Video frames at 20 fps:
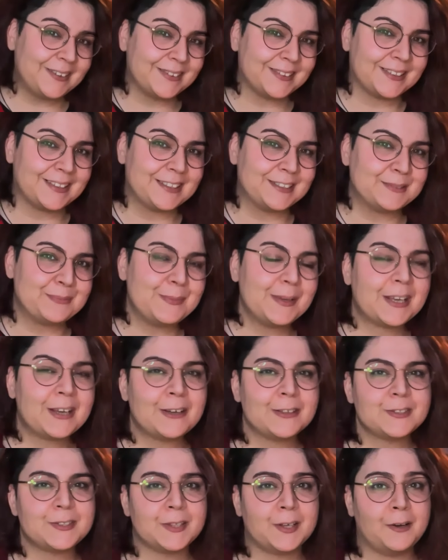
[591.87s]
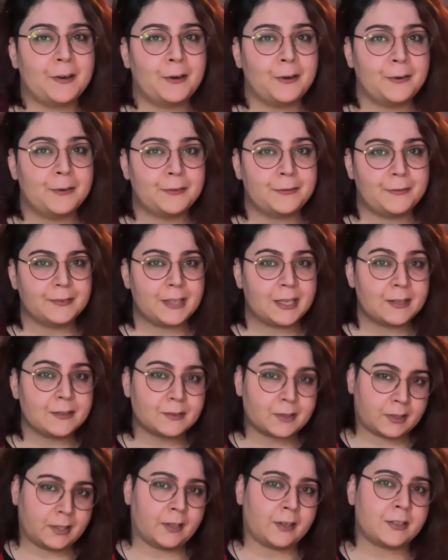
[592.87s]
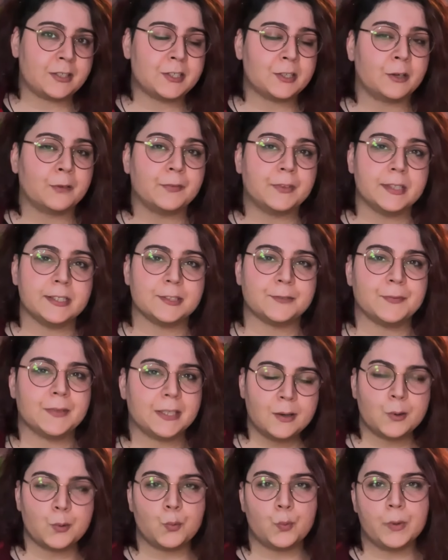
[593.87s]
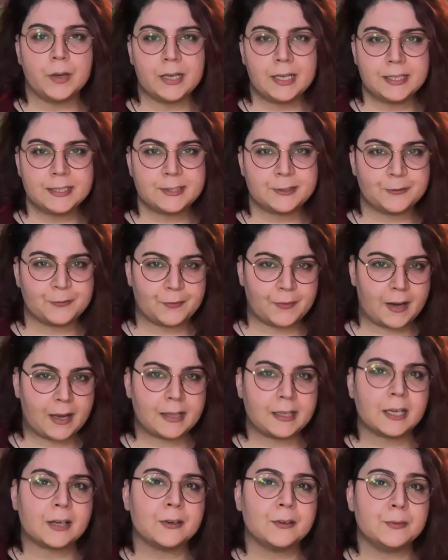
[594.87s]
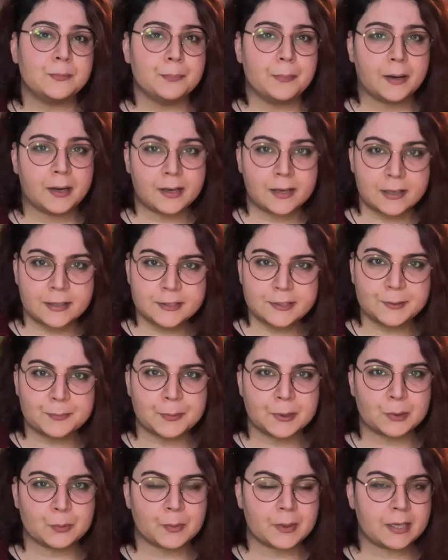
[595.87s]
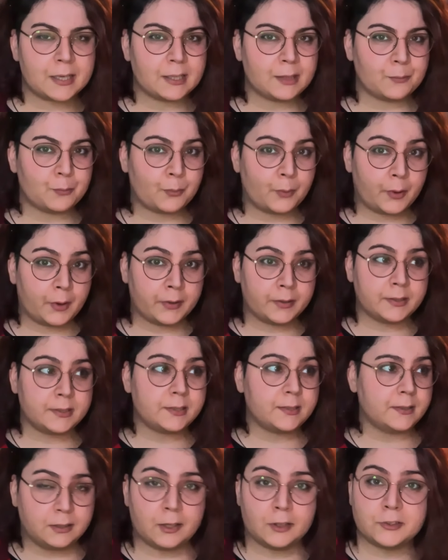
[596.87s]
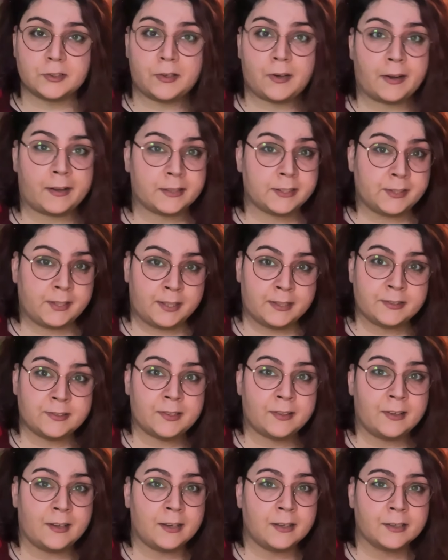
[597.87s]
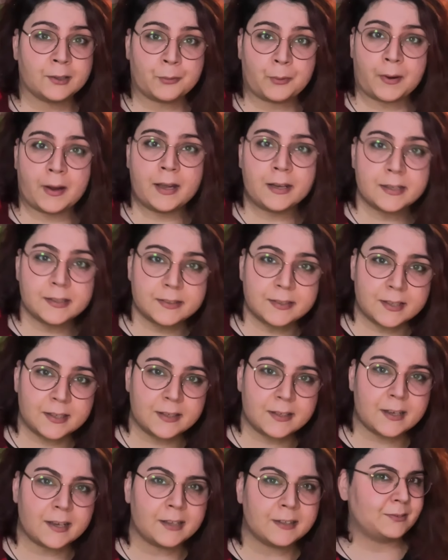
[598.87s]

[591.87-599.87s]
this? Because of the introduction of this video. We need to find a good balance between what doesn't exist in reality and